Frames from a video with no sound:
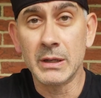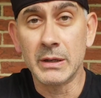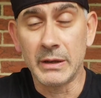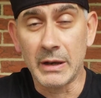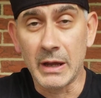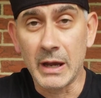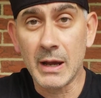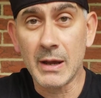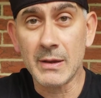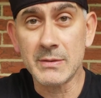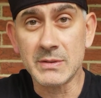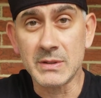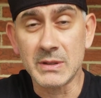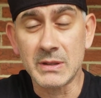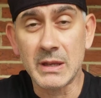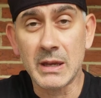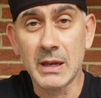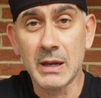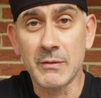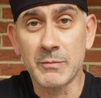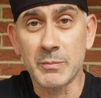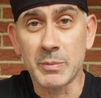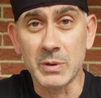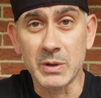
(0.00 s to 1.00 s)
knives that
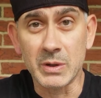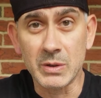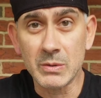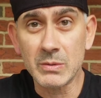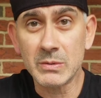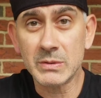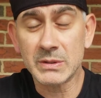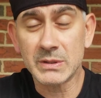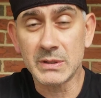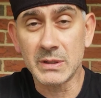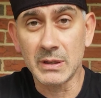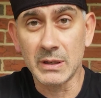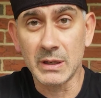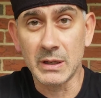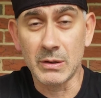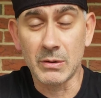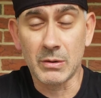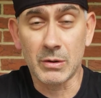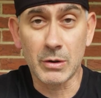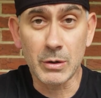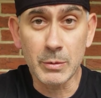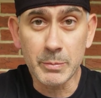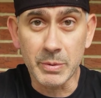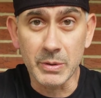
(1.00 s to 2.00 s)
they have produced and
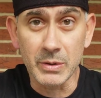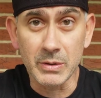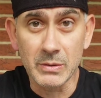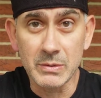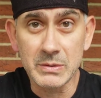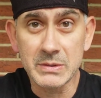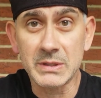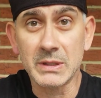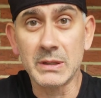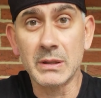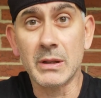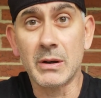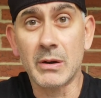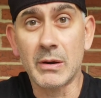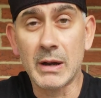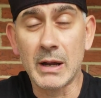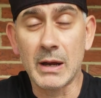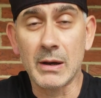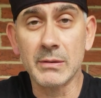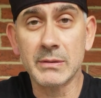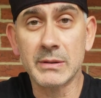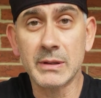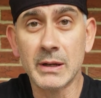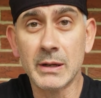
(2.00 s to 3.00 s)
are producing that are
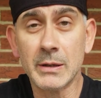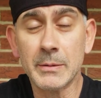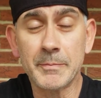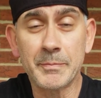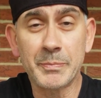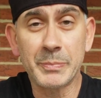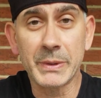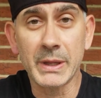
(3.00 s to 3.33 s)
out there.